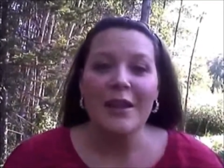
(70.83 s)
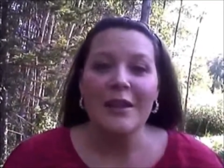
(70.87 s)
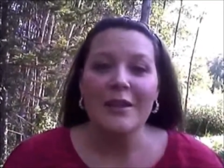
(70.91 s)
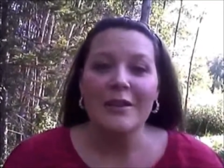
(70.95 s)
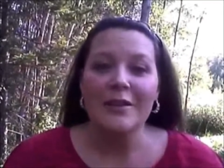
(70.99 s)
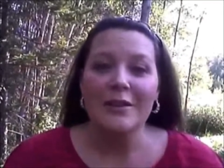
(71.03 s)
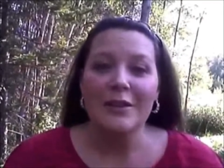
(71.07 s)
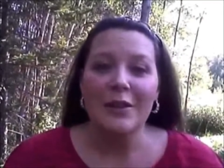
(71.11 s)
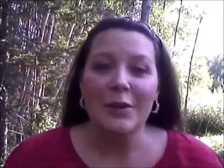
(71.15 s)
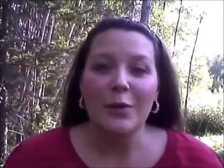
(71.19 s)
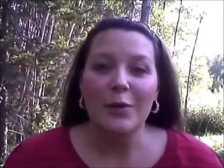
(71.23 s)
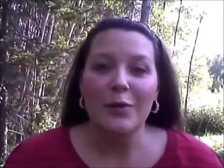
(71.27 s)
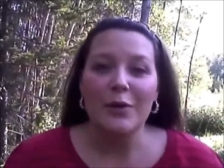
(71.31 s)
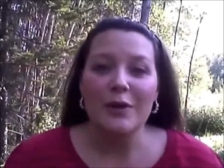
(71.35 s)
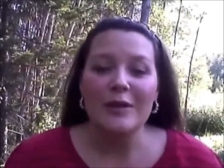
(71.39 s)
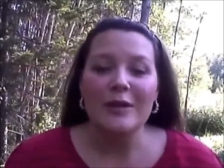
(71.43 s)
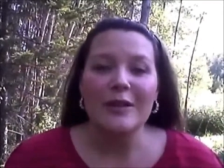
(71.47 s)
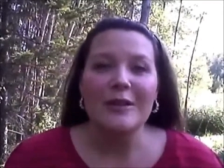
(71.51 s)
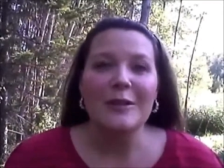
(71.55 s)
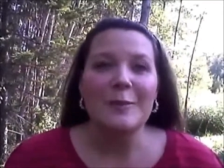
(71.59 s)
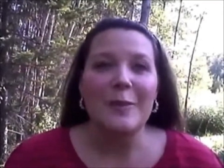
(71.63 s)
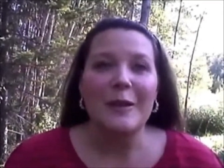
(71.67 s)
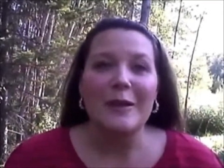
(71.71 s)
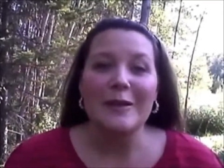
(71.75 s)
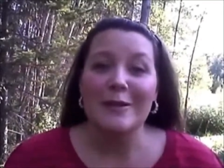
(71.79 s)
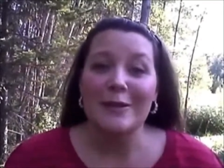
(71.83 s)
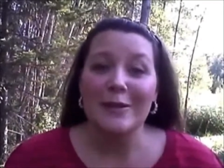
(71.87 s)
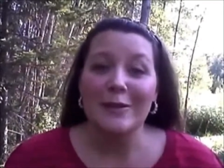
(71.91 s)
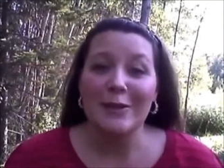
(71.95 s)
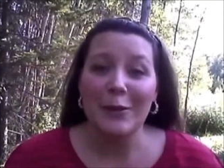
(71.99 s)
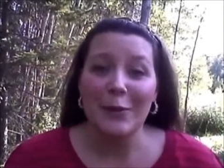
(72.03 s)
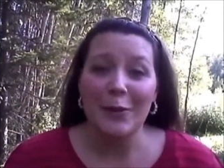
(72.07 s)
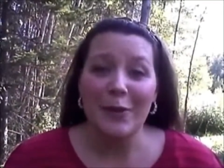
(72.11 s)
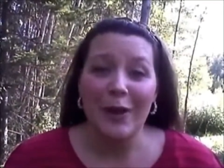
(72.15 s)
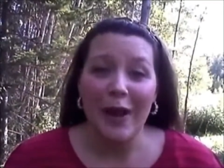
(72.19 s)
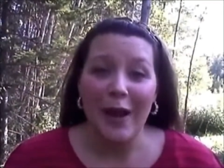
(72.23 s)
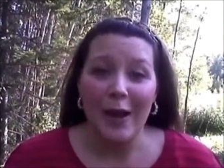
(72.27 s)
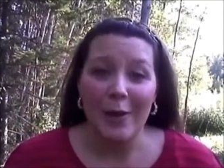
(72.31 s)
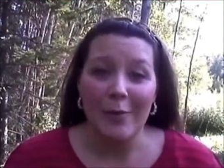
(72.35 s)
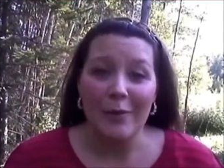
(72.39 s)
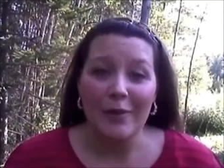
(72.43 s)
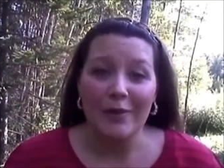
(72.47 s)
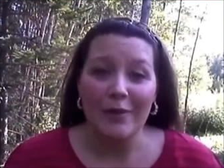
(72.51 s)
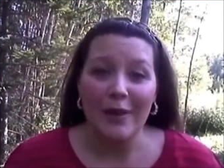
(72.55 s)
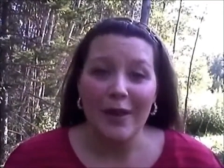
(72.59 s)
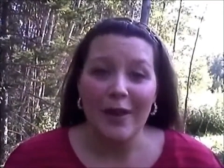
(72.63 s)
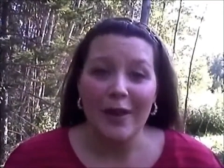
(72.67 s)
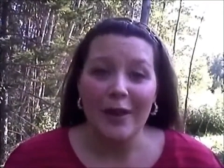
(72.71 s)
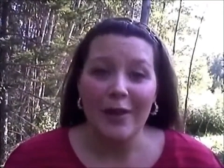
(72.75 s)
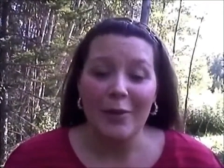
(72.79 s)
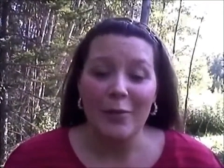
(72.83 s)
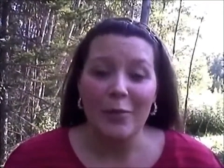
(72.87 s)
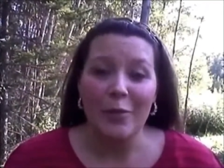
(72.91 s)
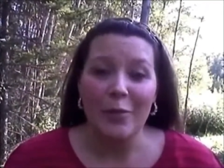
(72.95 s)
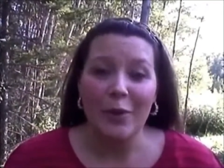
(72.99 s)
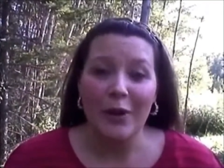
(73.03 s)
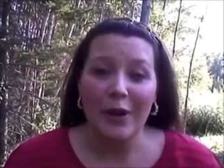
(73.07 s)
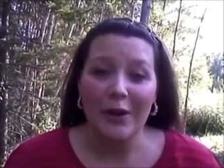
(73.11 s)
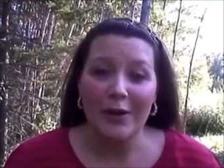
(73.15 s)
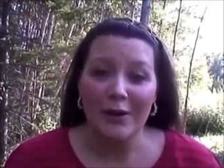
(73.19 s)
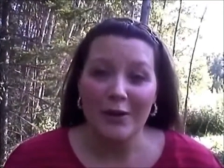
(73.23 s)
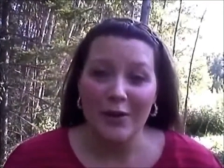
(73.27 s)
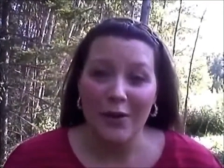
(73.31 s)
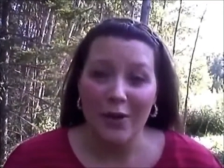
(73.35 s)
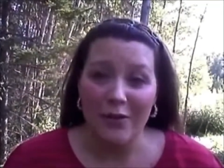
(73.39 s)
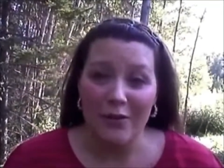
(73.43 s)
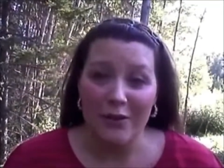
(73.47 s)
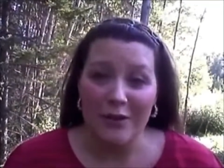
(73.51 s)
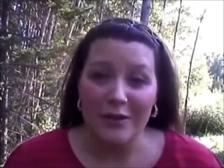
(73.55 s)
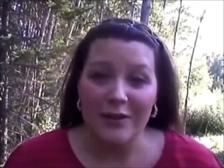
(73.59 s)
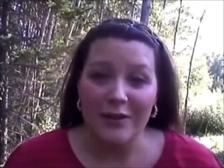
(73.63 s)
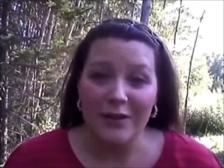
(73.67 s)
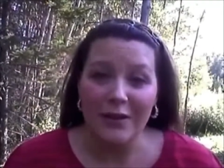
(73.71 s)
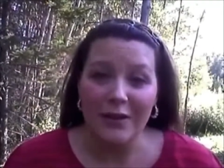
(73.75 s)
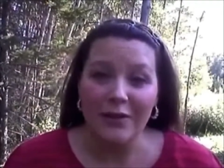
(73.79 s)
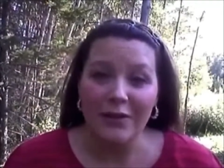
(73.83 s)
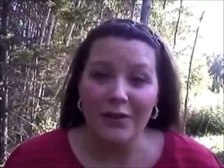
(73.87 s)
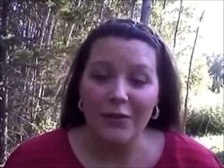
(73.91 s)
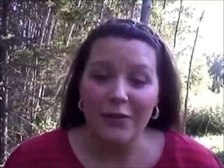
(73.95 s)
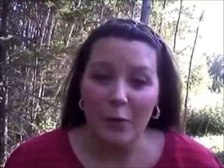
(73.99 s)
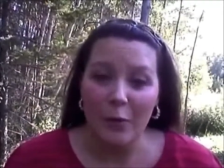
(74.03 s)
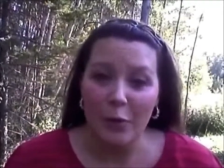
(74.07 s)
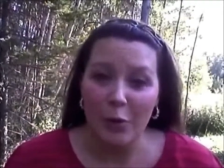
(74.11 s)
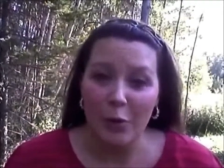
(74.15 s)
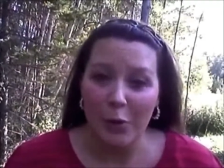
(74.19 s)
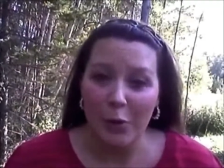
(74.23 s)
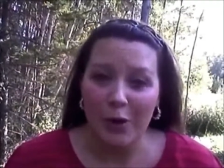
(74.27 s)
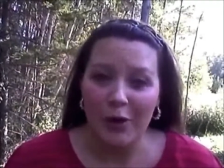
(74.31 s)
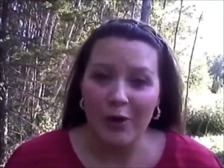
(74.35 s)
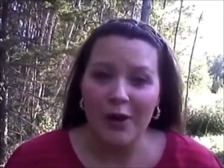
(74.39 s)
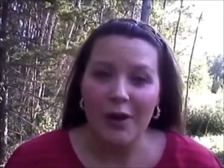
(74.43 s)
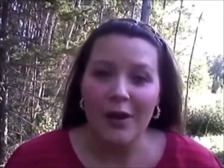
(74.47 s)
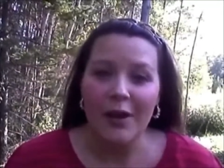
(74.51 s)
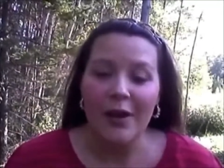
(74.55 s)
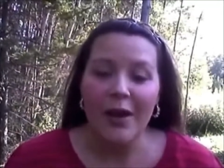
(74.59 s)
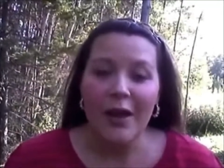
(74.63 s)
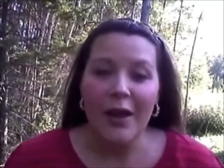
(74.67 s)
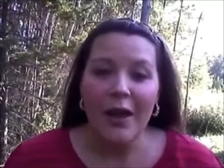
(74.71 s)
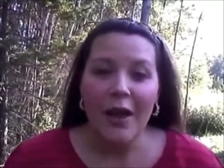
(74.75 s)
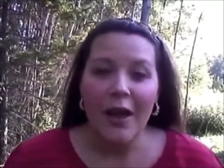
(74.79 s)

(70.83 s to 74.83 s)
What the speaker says: So this is basically what happened. I got pregnant obviously in February.